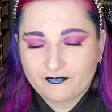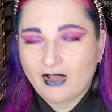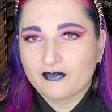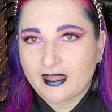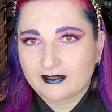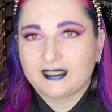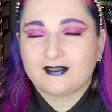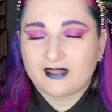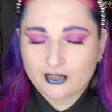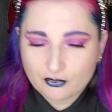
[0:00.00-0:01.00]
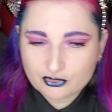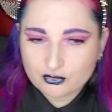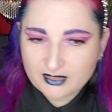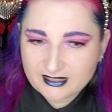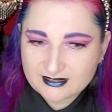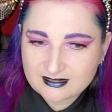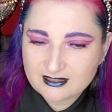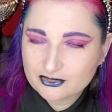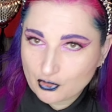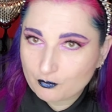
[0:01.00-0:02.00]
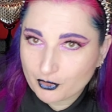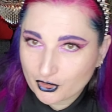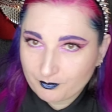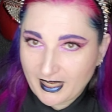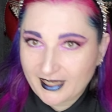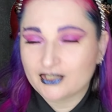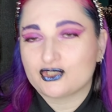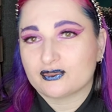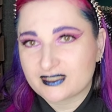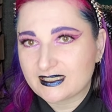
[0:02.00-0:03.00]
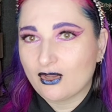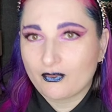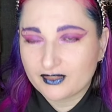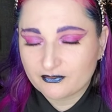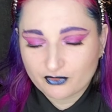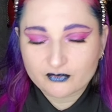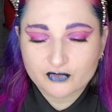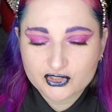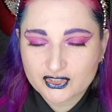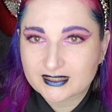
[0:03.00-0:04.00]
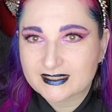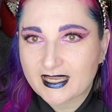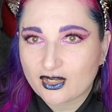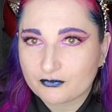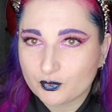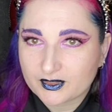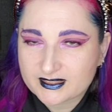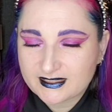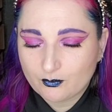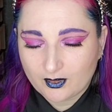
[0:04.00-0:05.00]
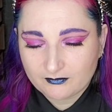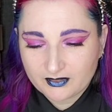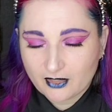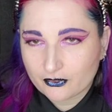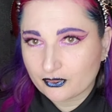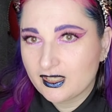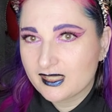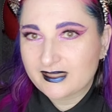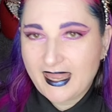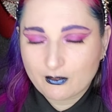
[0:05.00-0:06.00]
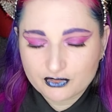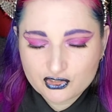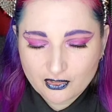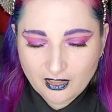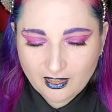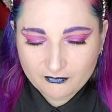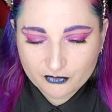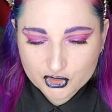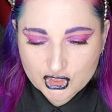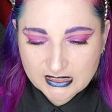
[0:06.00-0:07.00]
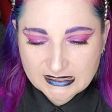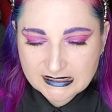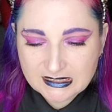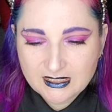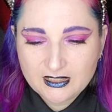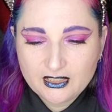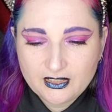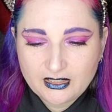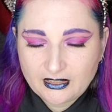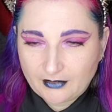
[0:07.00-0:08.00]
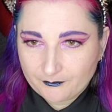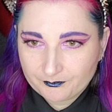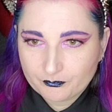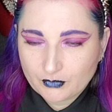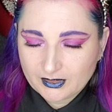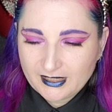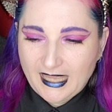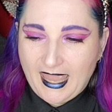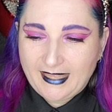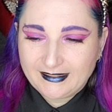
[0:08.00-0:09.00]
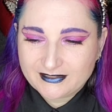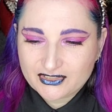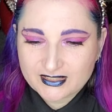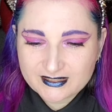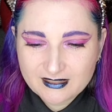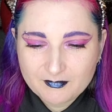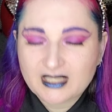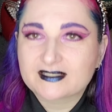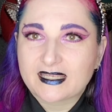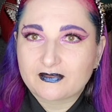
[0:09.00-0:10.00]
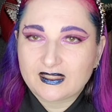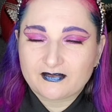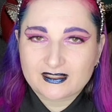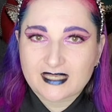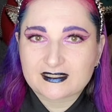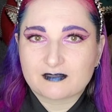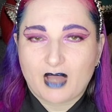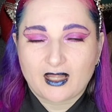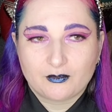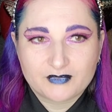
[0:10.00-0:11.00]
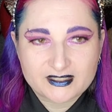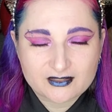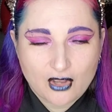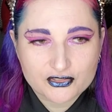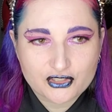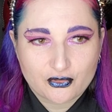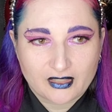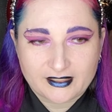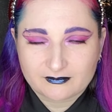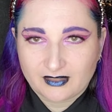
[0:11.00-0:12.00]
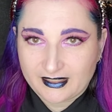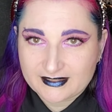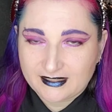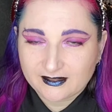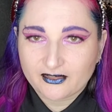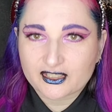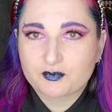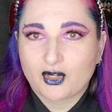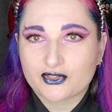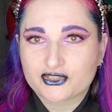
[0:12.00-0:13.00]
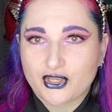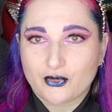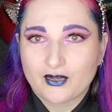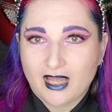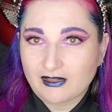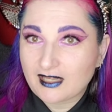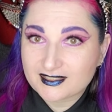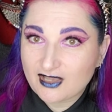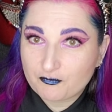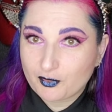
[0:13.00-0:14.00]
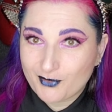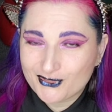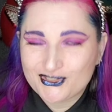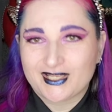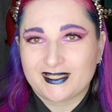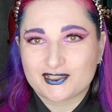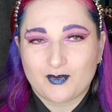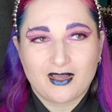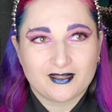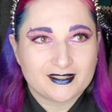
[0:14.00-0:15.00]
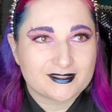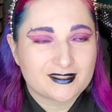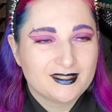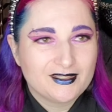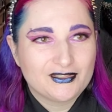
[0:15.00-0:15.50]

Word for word: follow that link and then go to his Stoneburner page, you'll see all the different versions there if you want to see one of the other language versions. And it's just because like the text at the bottom is also like I said, lyrics, but also a lot of self-promotion as well as,